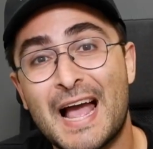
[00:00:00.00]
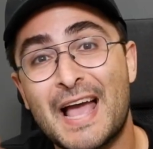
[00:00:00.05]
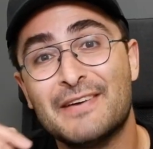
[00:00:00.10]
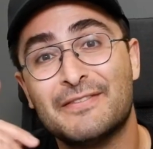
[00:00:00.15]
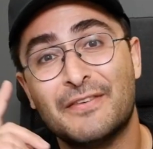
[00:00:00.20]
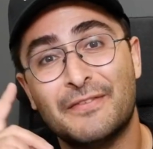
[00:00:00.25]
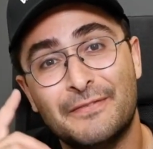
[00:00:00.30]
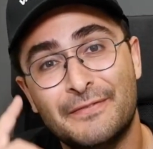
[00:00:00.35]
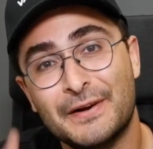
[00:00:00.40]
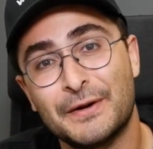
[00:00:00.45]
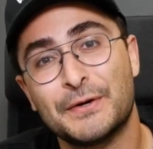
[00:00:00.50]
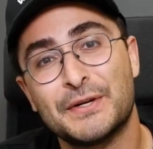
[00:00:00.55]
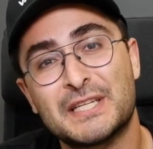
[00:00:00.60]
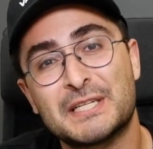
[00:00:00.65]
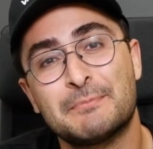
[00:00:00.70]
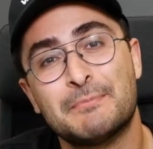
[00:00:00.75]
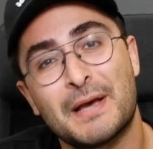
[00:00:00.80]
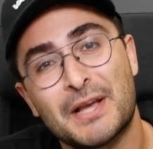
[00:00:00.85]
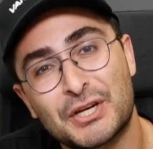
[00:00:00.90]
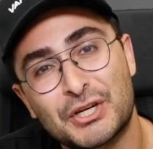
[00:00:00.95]
I have a very
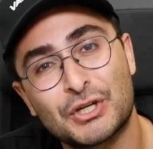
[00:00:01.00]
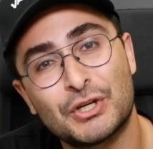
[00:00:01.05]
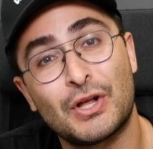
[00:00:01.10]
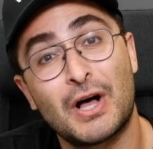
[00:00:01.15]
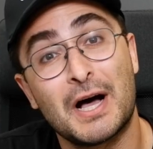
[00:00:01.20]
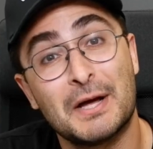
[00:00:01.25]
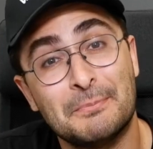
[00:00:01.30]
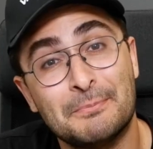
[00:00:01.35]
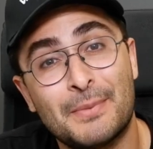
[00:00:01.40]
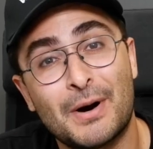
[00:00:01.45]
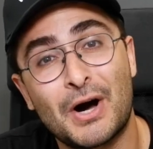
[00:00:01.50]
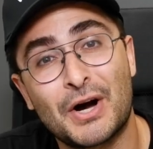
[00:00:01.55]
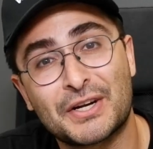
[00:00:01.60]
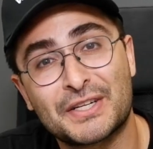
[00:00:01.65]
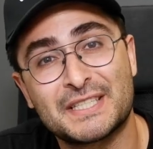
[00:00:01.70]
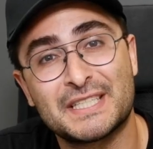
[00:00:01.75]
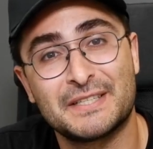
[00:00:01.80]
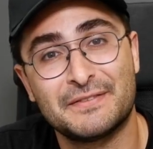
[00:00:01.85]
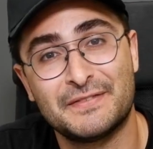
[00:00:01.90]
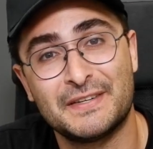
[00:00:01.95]
special
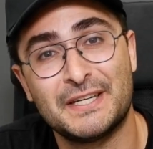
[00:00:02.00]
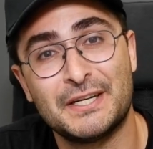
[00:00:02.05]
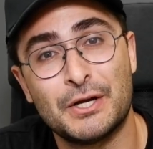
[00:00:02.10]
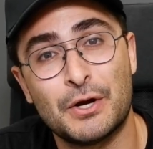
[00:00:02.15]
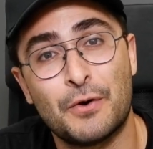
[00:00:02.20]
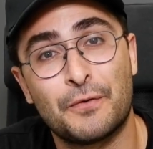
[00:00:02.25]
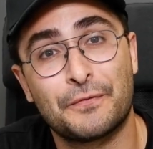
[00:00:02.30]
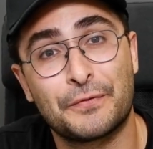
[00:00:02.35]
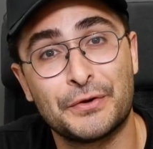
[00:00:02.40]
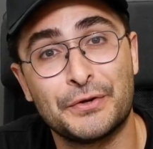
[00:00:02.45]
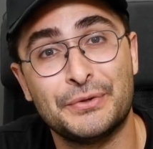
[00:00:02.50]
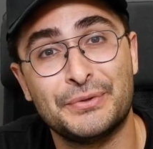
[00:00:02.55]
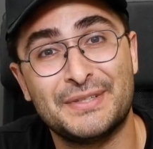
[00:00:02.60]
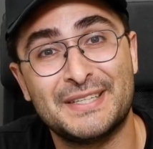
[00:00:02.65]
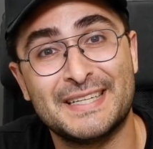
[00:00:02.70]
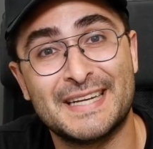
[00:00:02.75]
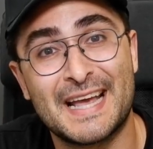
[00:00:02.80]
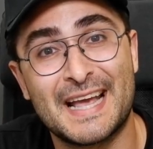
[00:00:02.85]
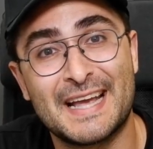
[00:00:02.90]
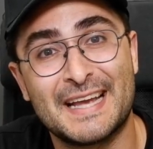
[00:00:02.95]
unboxing video for you
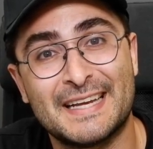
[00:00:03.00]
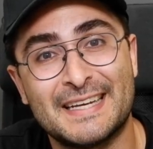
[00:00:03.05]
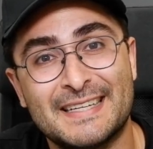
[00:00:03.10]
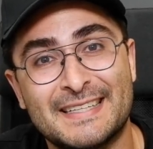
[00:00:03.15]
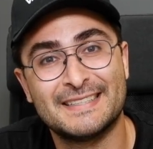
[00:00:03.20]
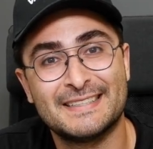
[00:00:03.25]
today.